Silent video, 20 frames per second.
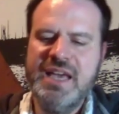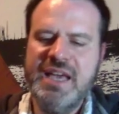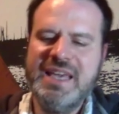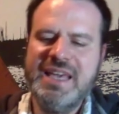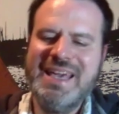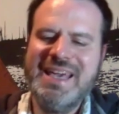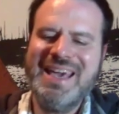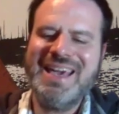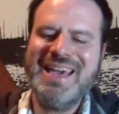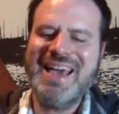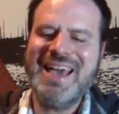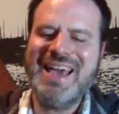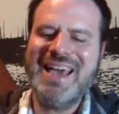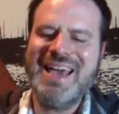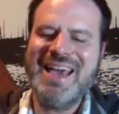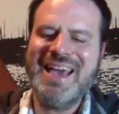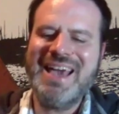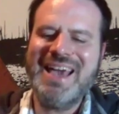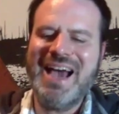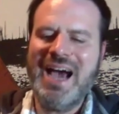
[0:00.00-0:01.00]
kick
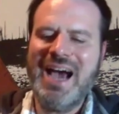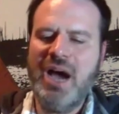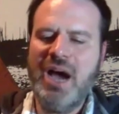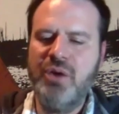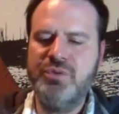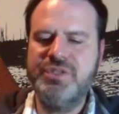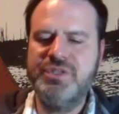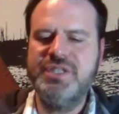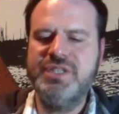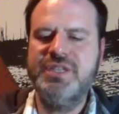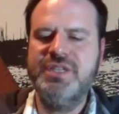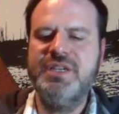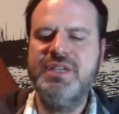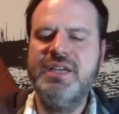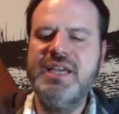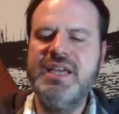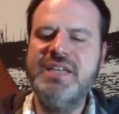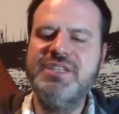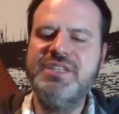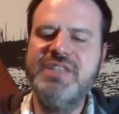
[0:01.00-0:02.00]
out
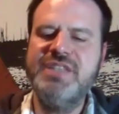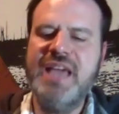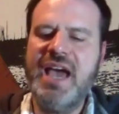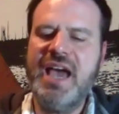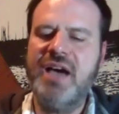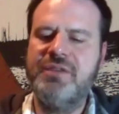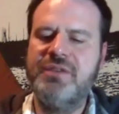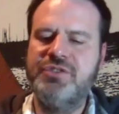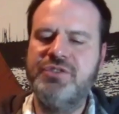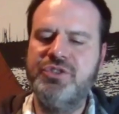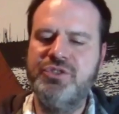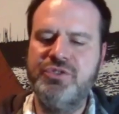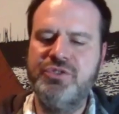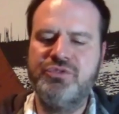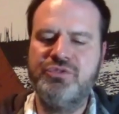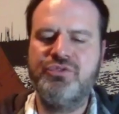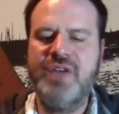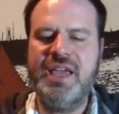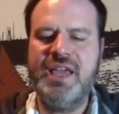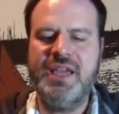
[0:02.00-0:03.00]
into the afternoon
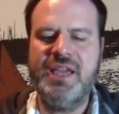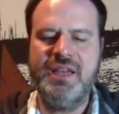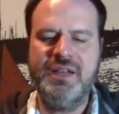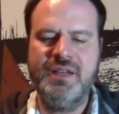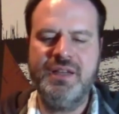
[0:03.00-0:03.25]
rain,